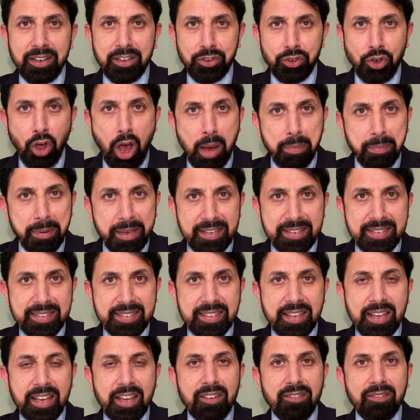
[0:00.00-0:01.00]
topics
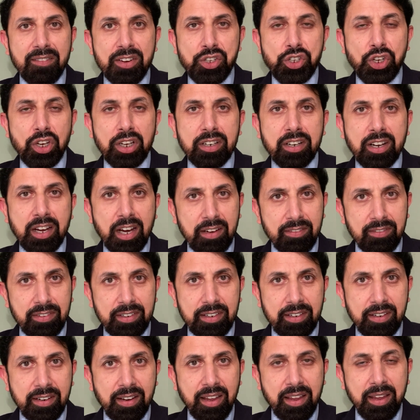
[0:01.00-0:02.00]
which are
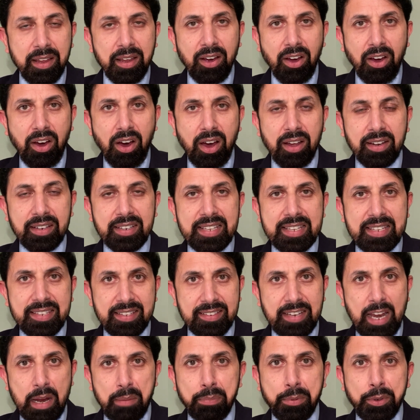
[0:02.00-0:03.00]
covered on
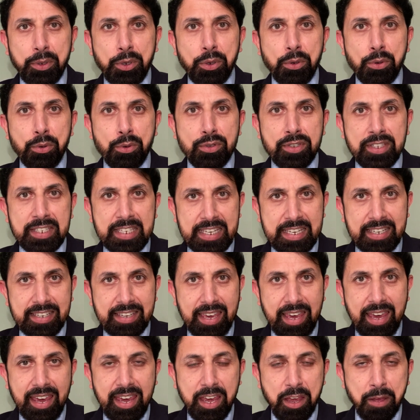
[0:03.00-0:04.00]
Step 2
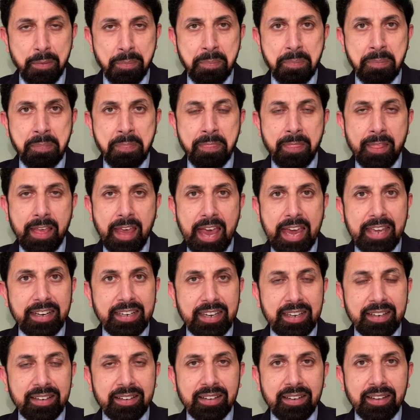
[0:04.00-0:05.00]
CK and
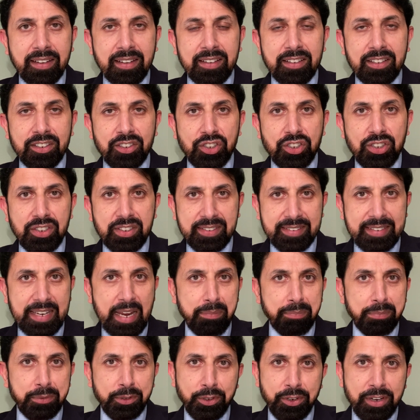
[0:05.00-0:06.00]
in
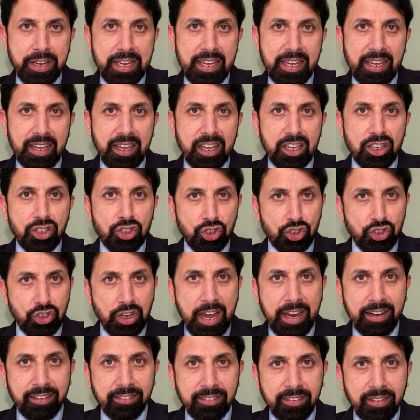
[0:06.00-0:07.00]
Step 3 in
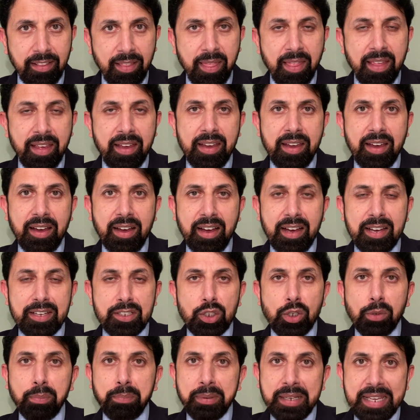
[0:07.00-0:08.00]
general.
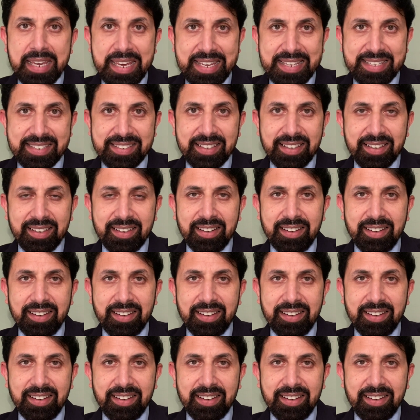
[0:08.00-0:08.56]
So please